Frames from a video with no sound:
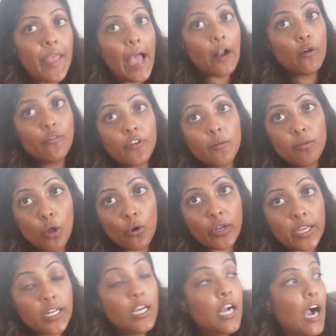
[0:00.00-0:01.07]
I don't feel
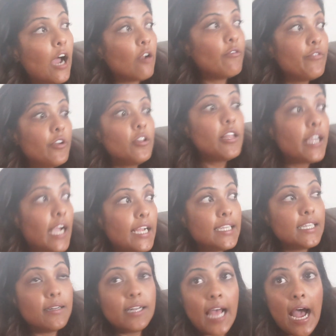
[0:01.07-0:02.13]
bloated. I don't feel like I
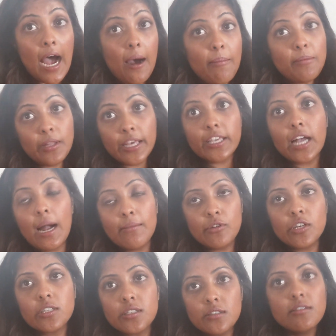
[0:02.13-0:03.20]
need a nap. Like, I'm
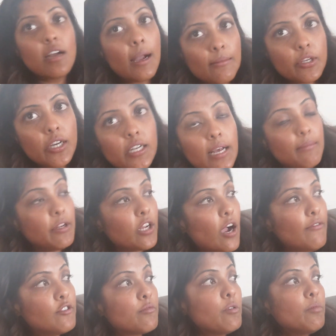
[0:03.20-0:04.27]
good. I'm in a
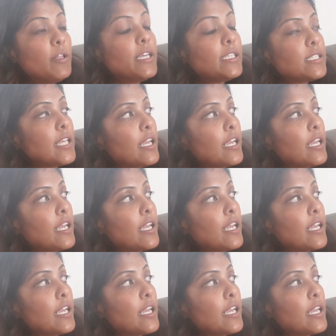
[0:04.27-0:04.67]
comfortable place.